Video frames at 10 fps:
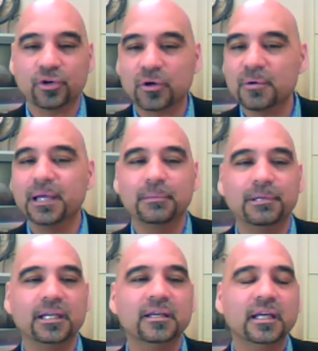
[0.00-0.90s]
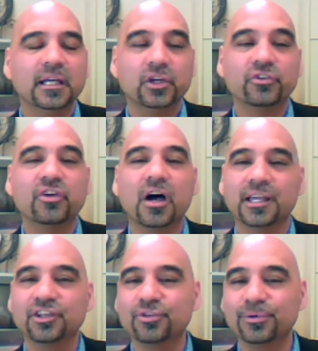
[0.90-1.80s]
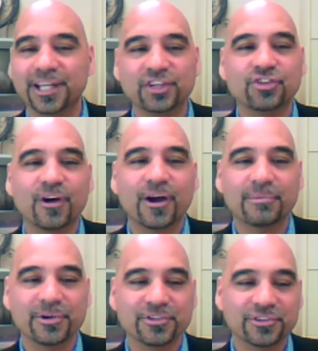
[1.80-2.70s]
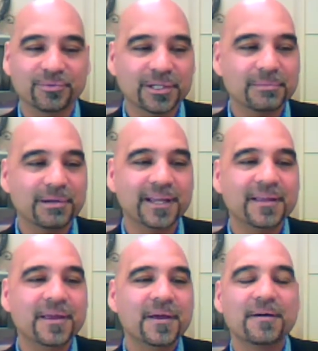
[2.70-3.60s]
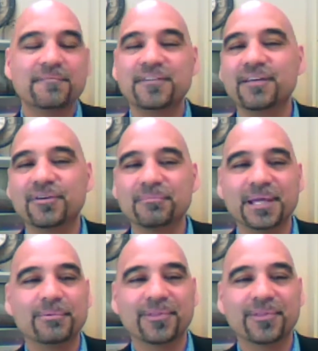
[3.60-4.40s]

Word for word: Maybe you're talking to a manager, or maybe you're talking to an HR person.